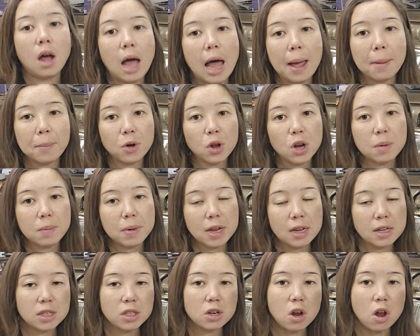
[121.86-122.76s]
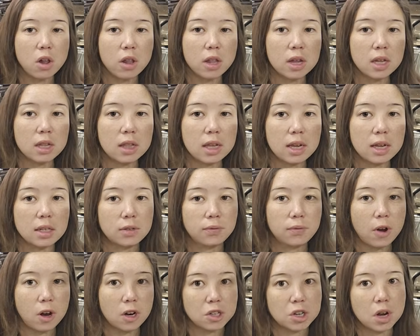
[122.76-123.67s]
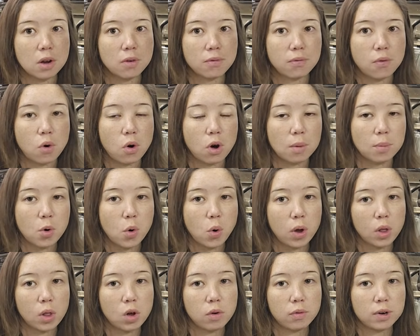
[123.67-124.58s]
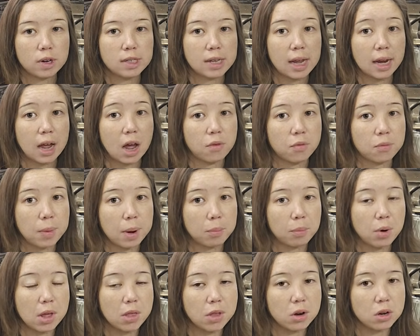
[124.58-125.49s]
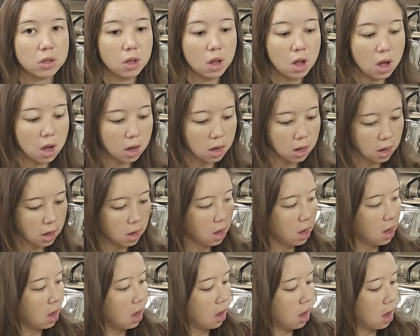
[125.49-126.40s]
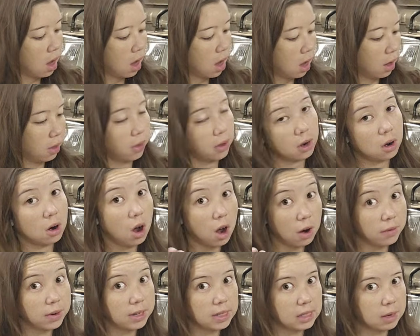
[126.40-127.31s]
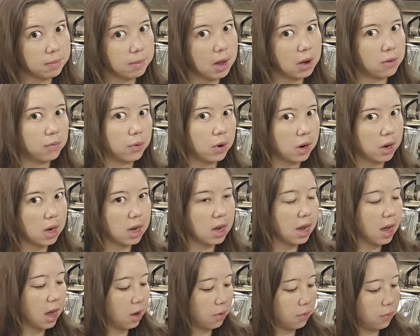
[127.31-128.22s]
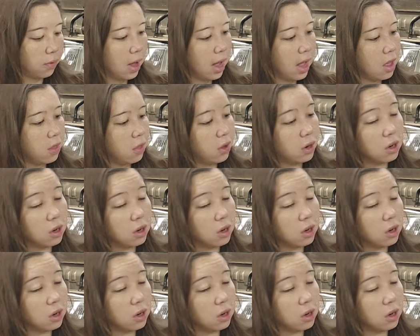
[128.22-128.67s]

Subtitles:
I'm going to be installing these function and form coilovers I got from my brother-in-law. They're obviously meant for an EF and they're